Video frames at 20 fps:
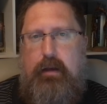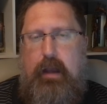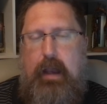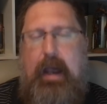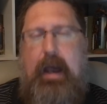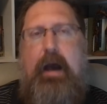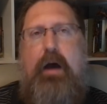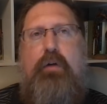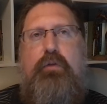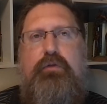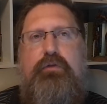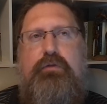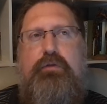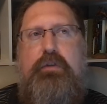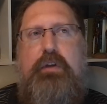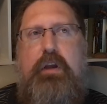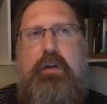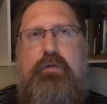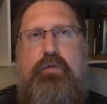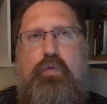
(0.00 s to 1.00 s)
How
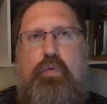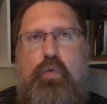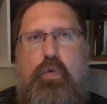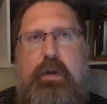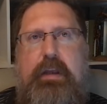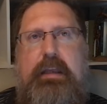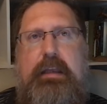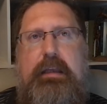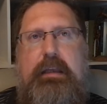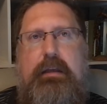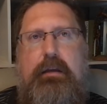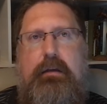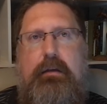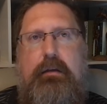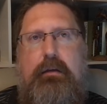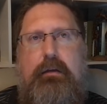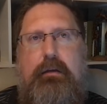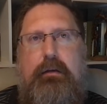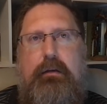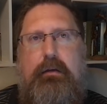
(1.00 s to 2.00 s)
can we
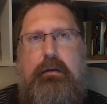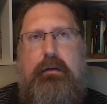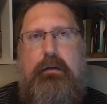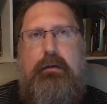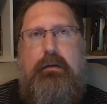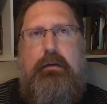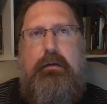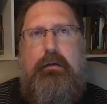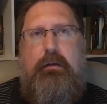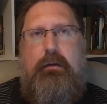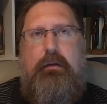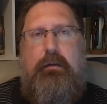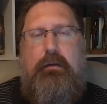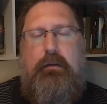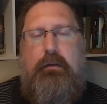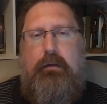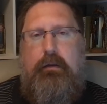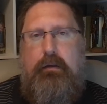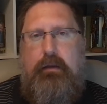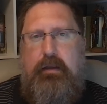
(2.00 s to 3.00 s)

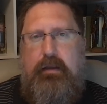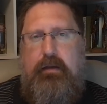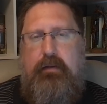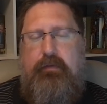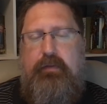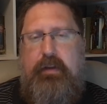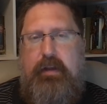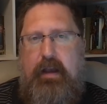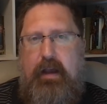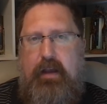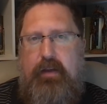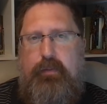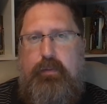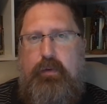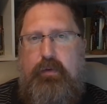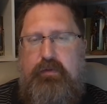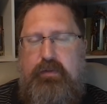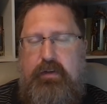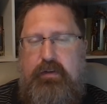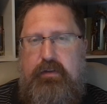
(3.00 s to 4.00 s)
live the
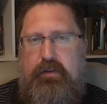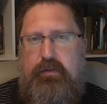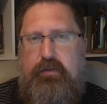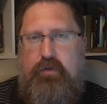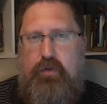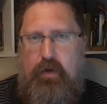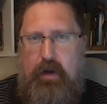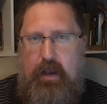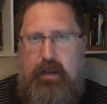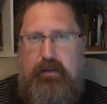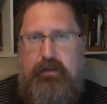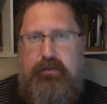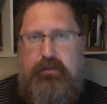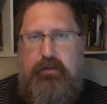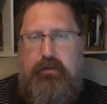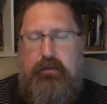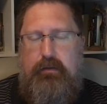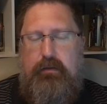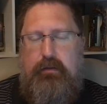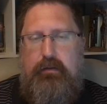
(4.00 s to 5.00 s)
gospel of Jesus Christ